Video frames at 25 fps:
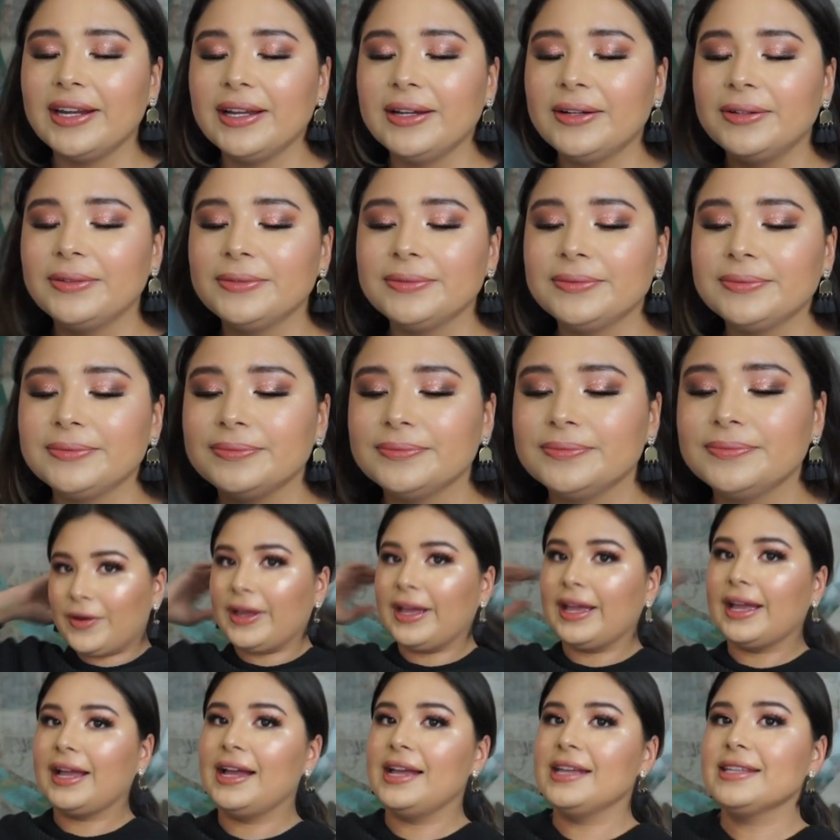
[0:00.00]
now.
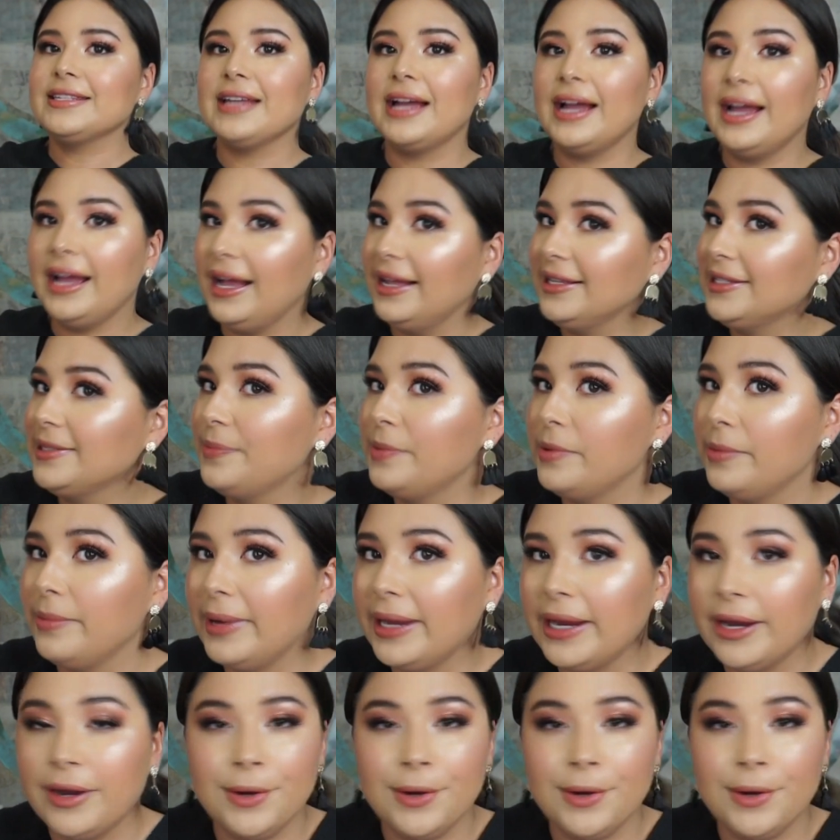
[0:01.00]
Okay guys, I had to put my